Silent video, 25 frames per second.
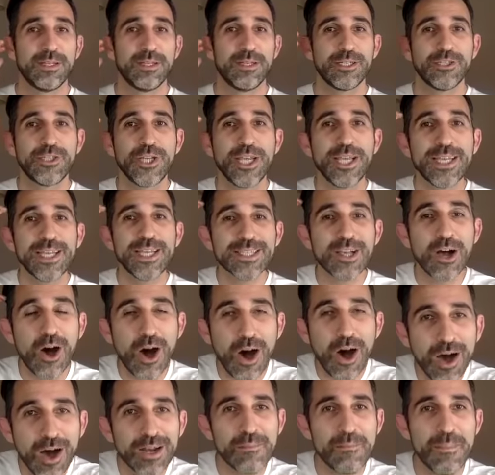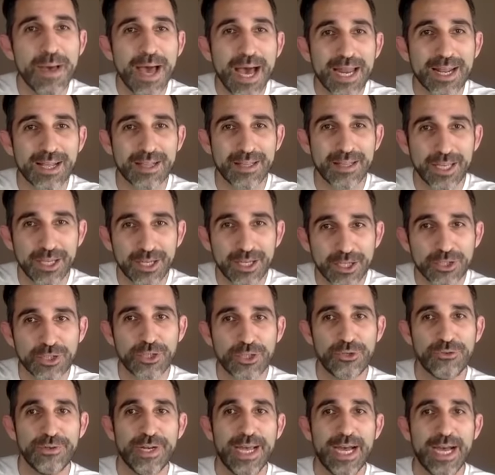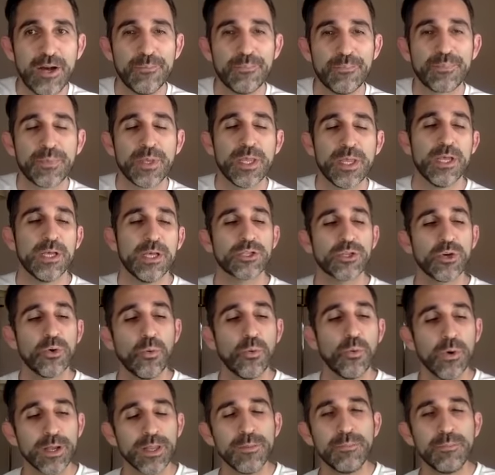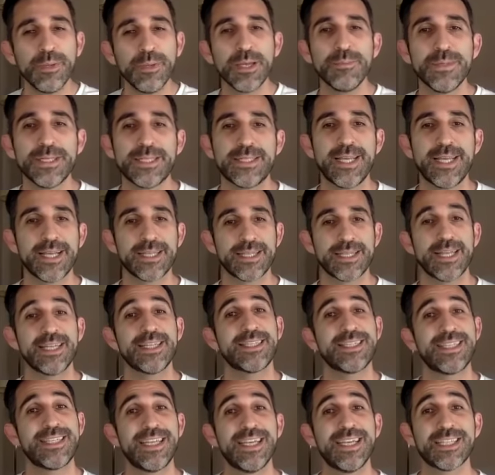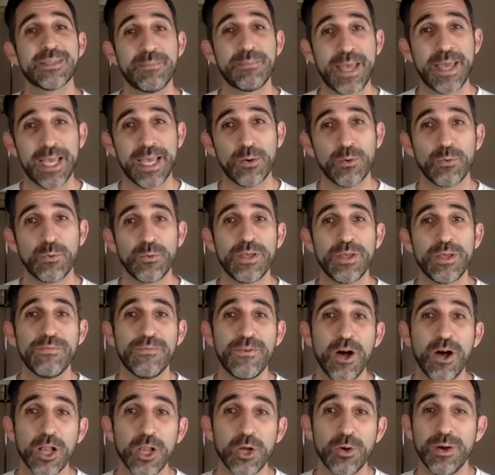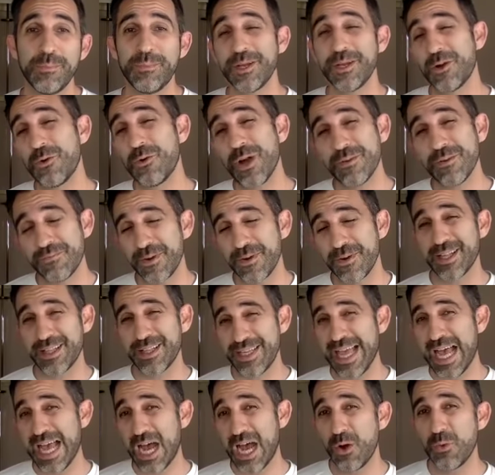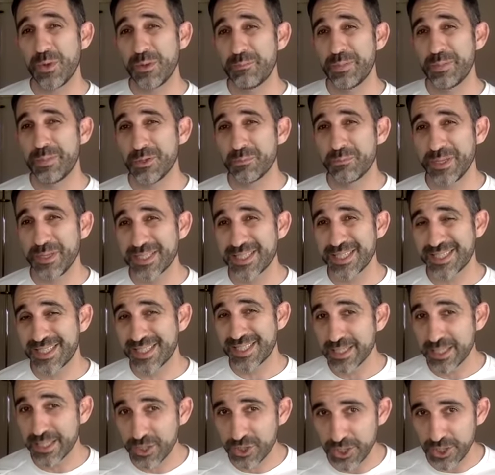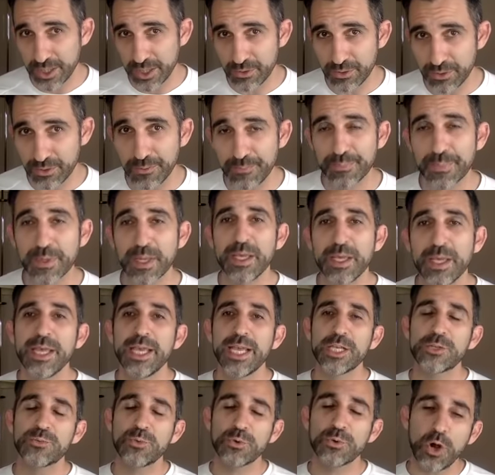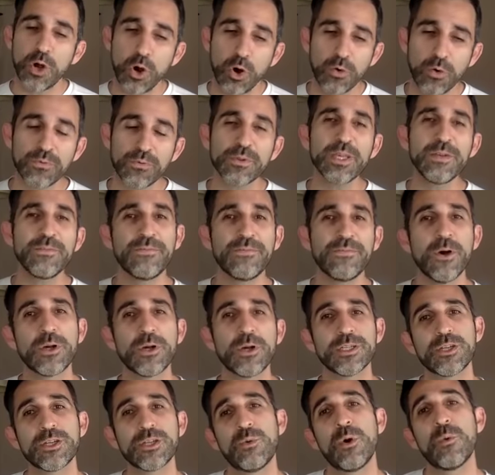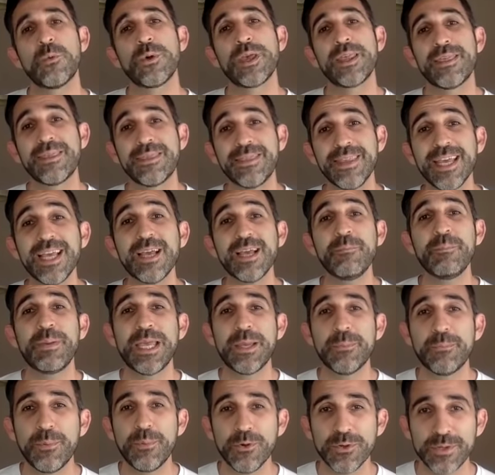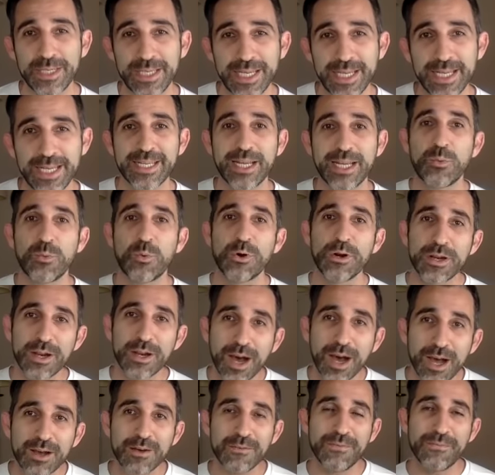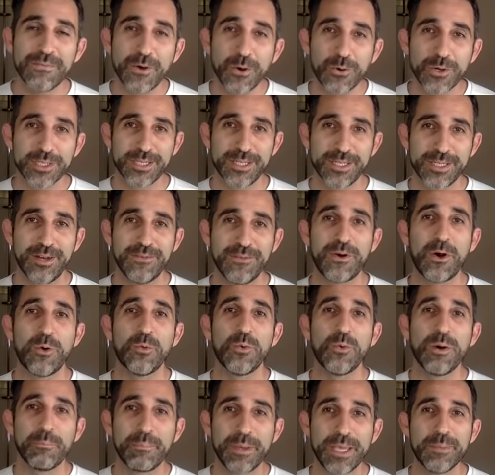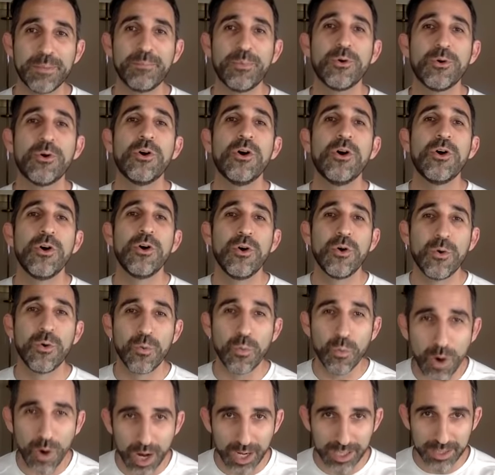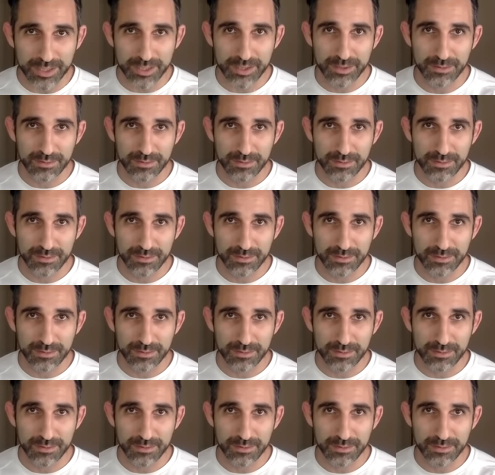Jake is automatically going to tune out. So one of the big mistakes that I see us make when we follow up, and quite frankly, how we build businesses in general, is we're overly focused on what we think people need, and we're not focused enough on what people want.